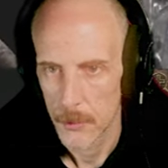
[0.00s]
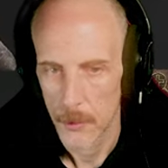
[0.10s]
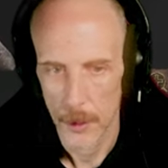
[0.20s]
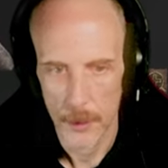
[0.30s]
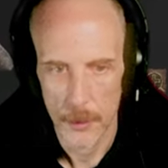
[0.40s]

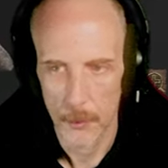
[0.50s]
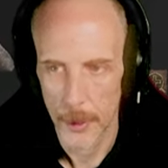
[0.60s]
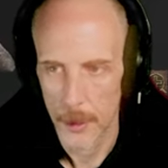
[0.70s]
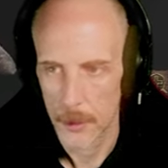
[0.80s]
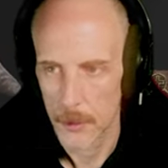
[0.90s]
Right,
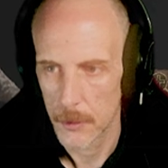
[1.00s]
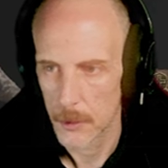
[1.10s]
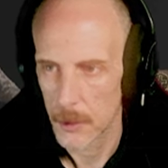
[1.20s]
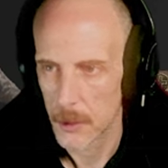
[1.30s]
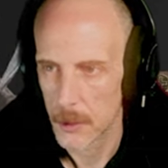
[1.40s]
somebody
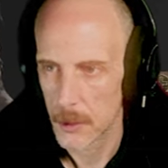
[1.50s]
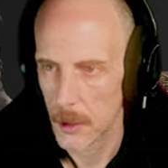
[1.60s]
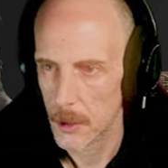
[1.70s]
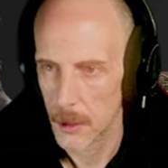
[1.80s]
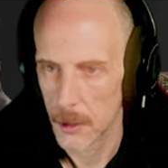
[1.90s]

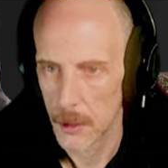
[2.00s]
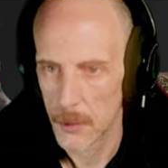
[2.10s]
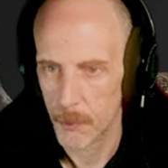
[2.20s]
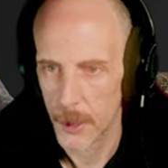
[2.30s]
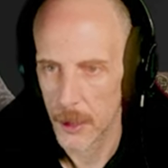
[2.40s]
excited.
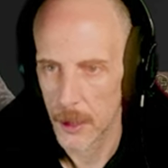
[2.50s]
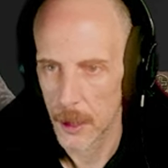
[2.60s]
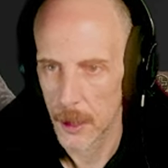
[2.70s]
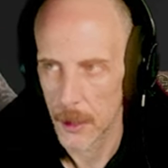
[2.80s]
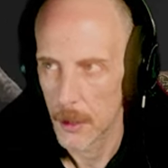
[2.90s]
This bleeding
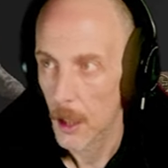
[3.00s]
thing.